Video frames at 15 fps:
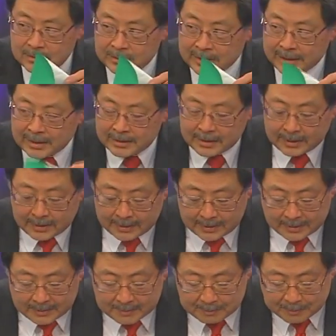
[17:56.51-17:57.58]
okay?
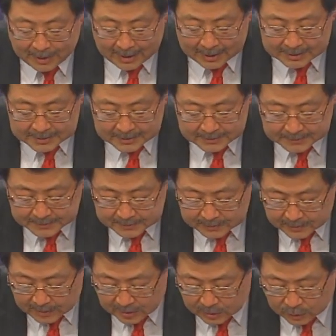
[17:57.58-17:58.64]
But
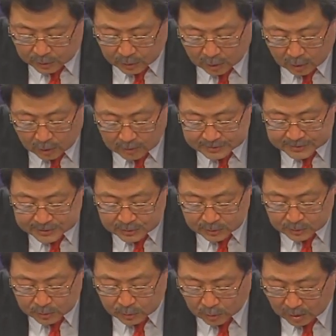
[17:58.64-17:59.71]
you
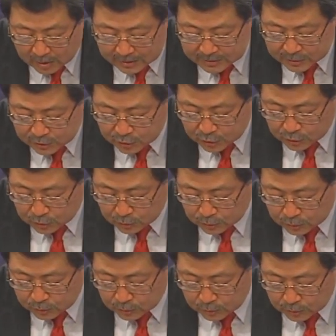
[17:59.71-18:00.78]
also want
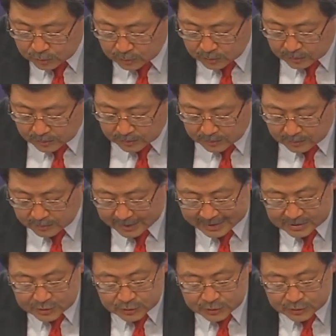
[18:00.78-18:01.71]
to make